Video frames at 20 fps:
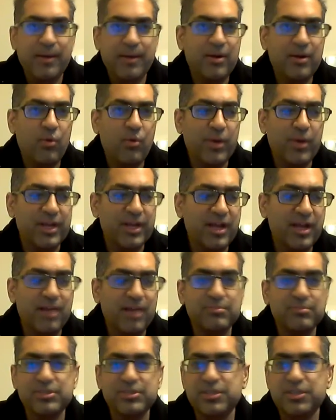when it
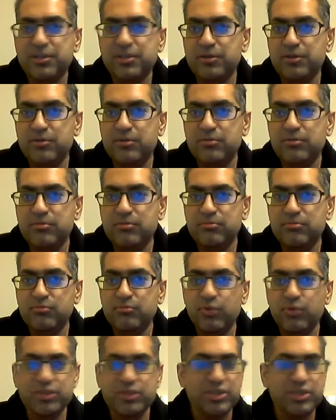comes to
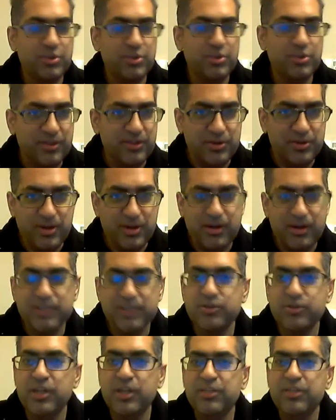what you're doing in the new year, is
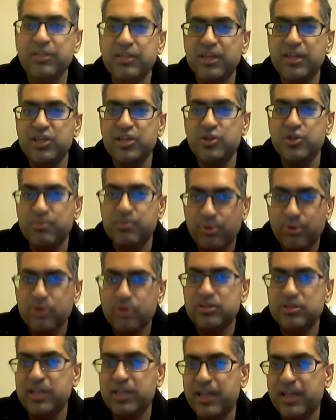there anything that you
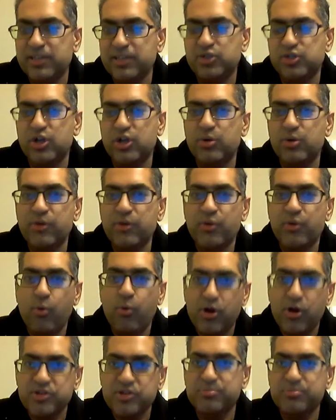personally like struggle with or
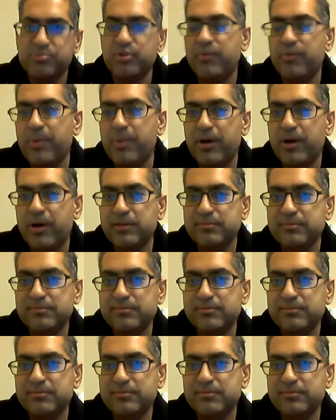want to improve upon?